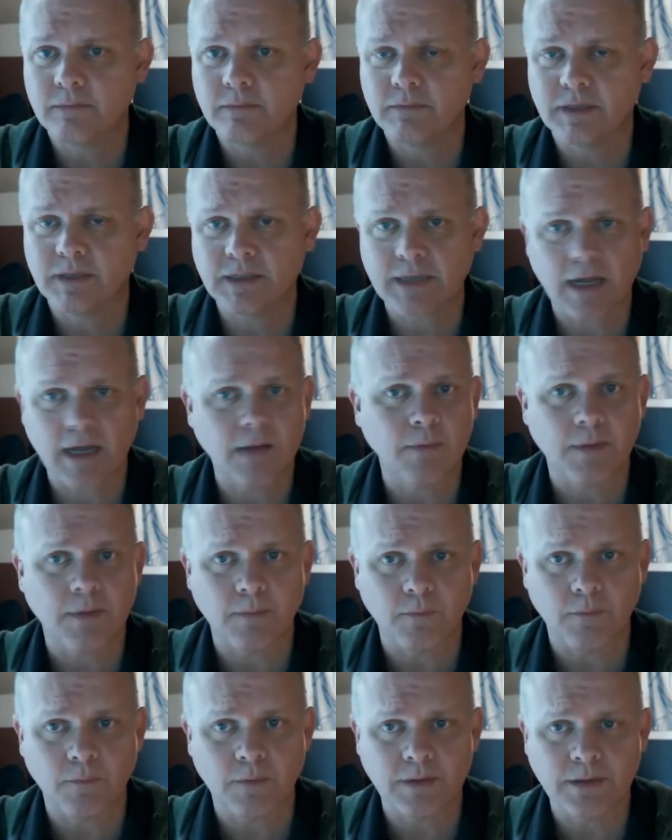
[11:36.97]
decide what
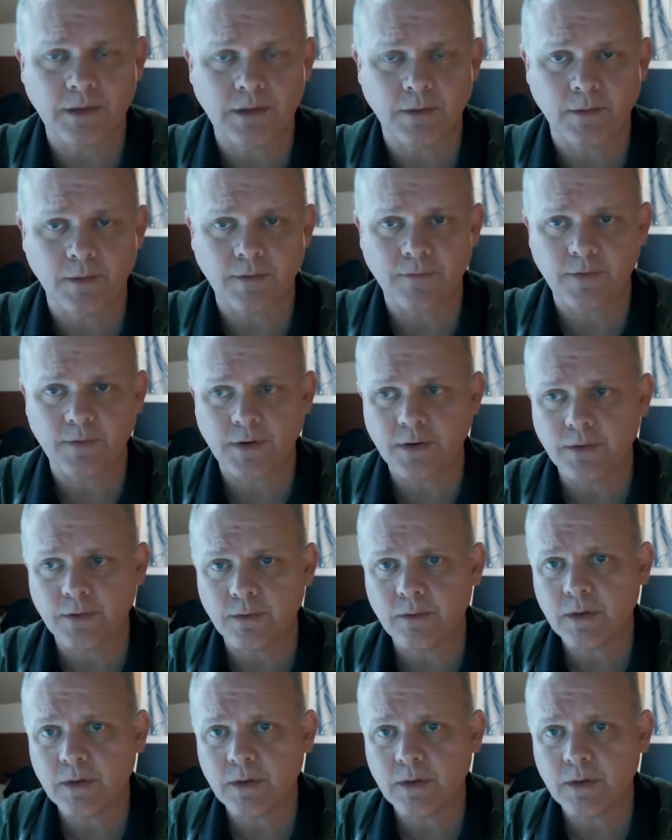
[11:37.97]
is going to work for you.